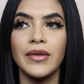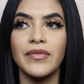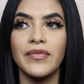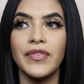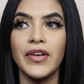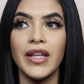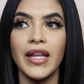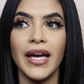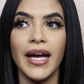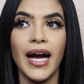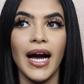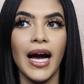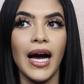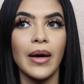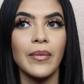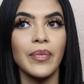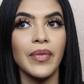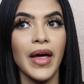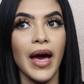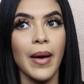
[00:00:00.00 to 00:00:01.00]
feel like
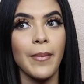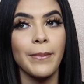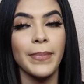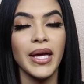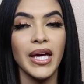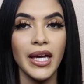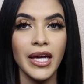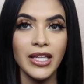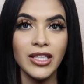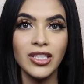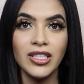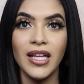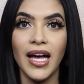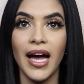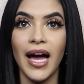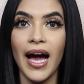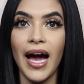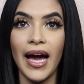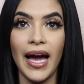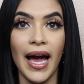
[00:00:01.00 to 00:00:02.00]
I'm that bitch,
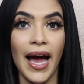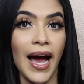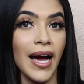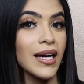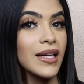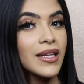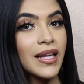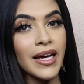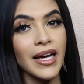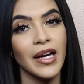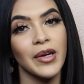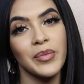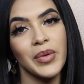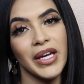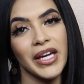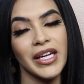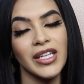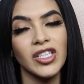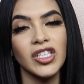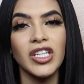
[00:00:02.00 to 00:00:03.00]
that I act like a
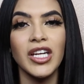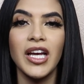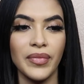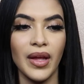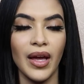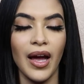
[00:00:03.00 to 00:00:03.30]
bitch,